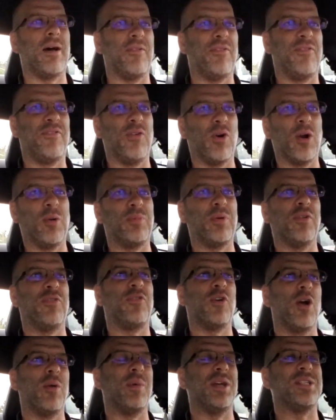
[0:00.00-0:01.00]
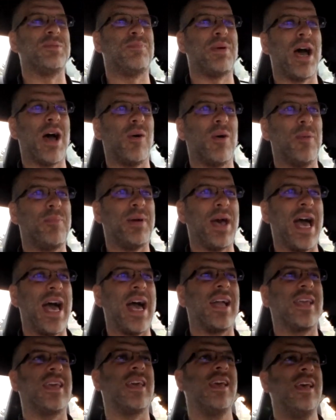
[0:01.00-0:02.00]
Ford Performance Power
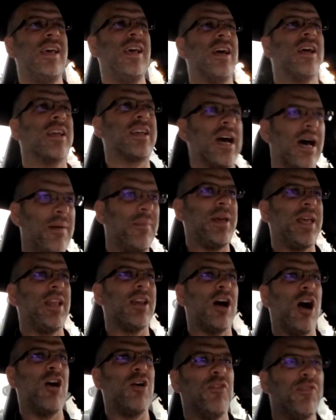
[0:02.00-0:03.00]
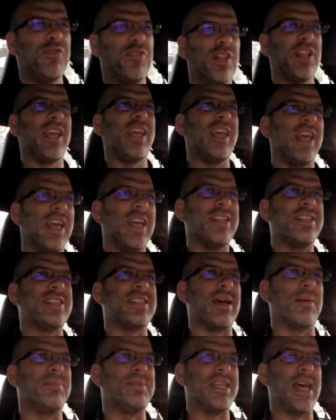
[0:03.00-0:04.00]
Pack coming hopefully in
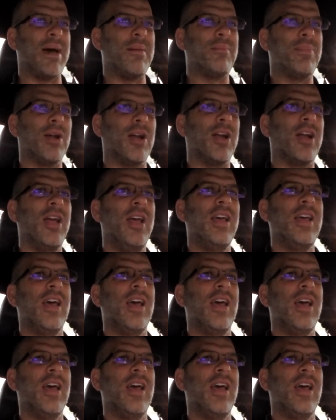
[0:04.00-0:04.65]
September.